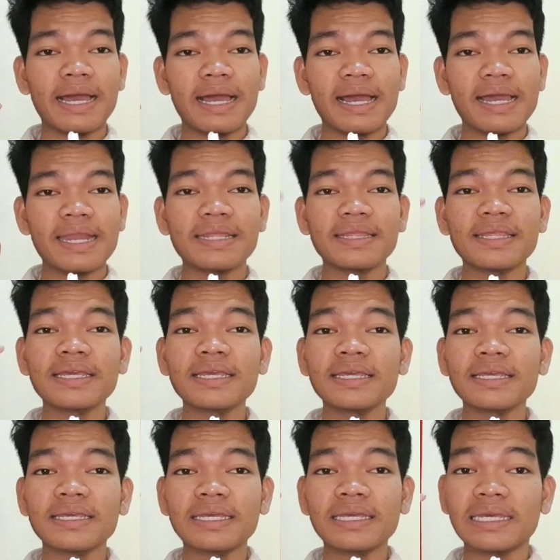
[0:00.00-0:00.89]

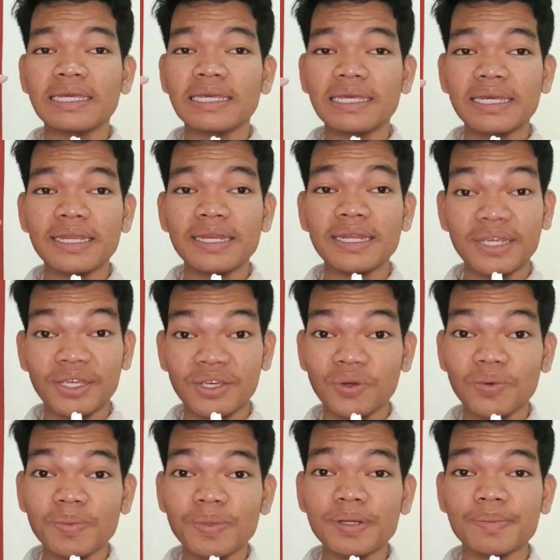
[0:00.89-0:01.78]
anything in
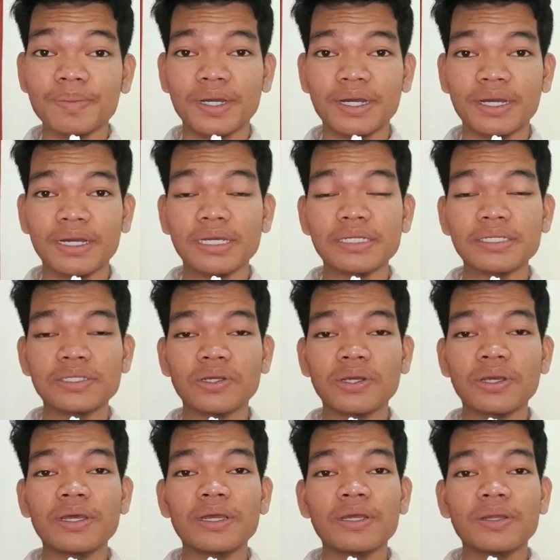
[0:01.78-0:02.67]
human mind
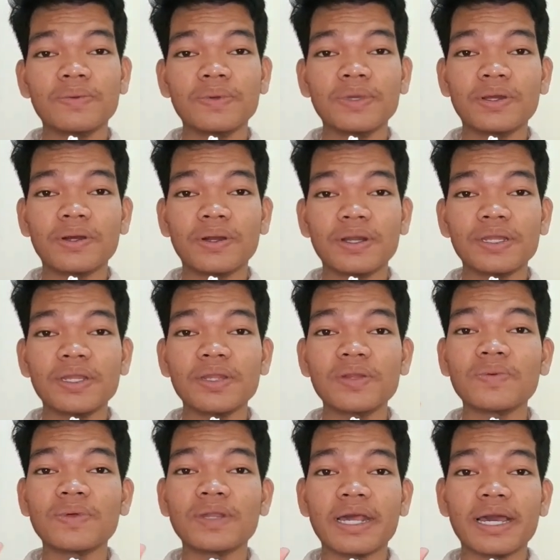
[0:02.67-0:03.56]
regarding
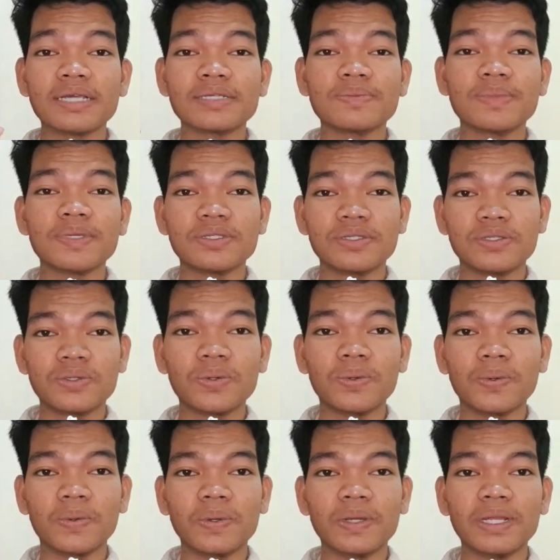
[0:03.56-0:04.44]
what has been
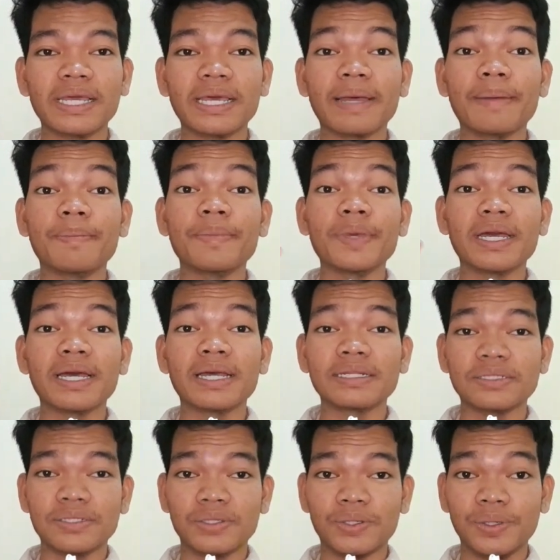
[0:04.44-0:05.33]
stored can be
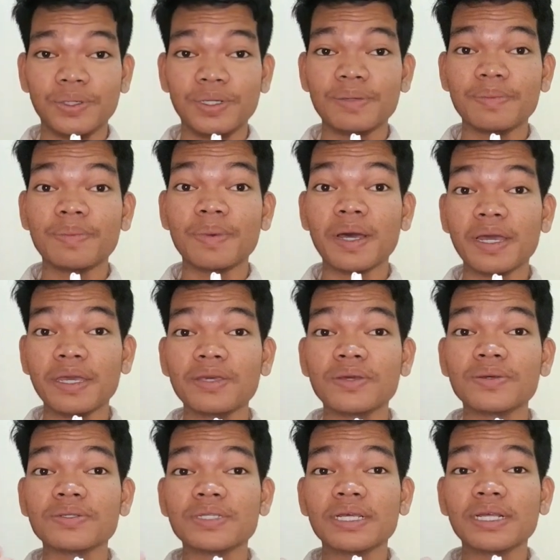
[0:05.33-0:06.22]
uttered by
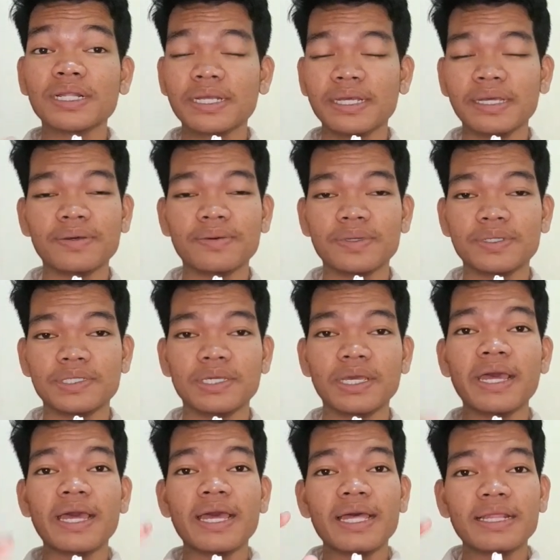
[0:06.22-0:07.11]
using language.
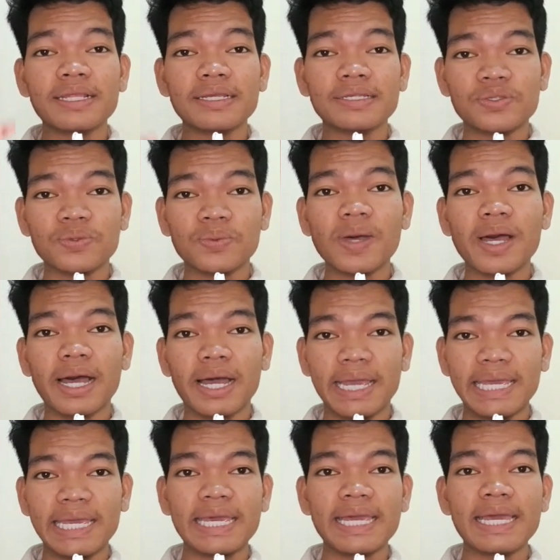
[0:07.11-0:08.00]
That's
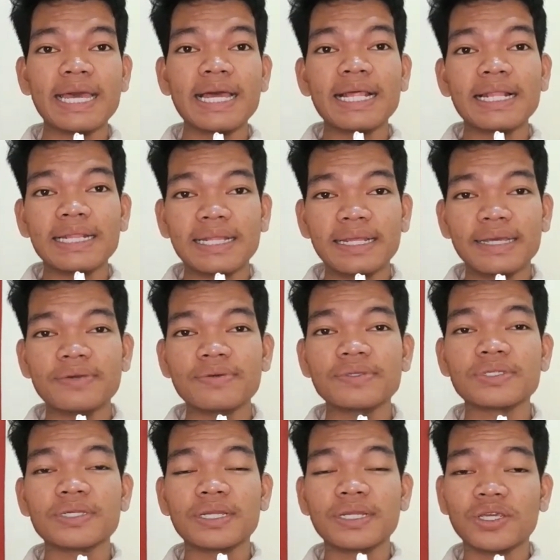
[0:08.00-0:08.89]
why
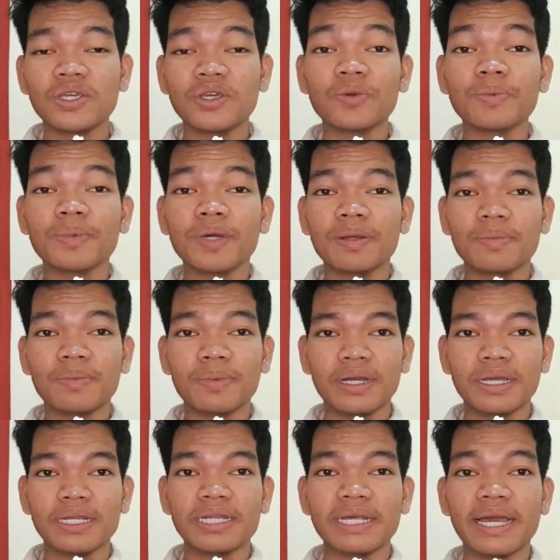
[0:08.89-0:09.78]
language and human
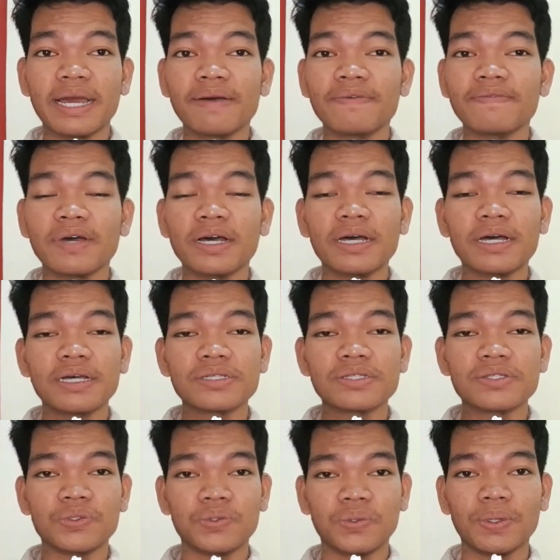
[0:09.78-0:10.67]
mind have a
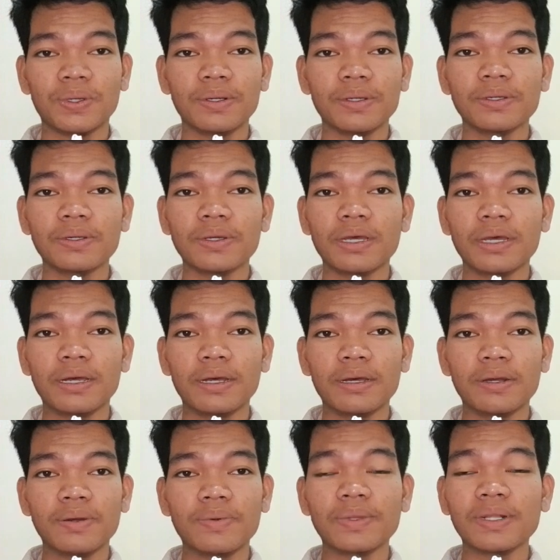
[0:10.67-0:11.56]
strong
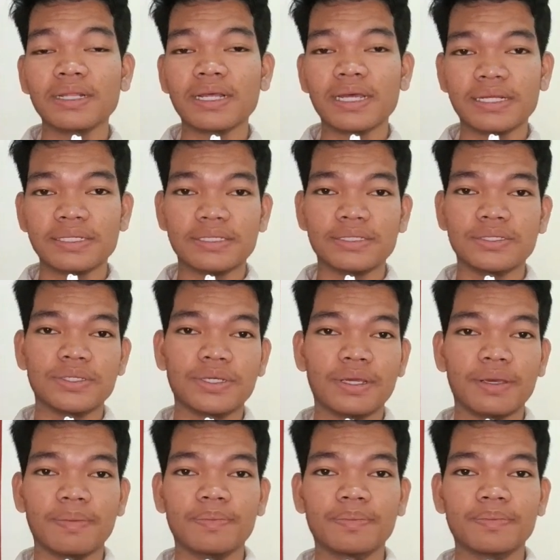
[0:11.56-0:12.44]

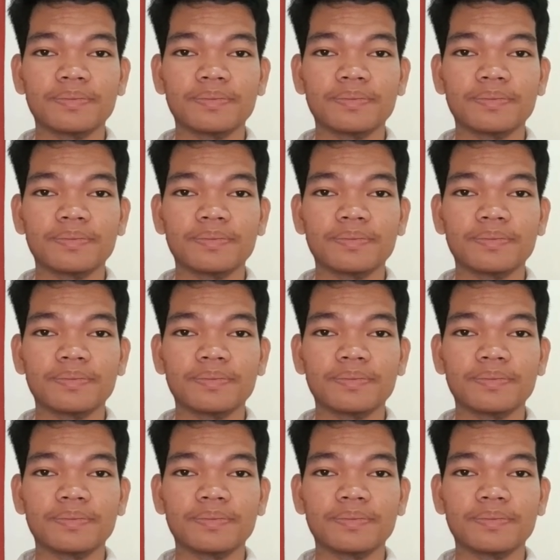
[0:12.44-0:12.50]
relationship.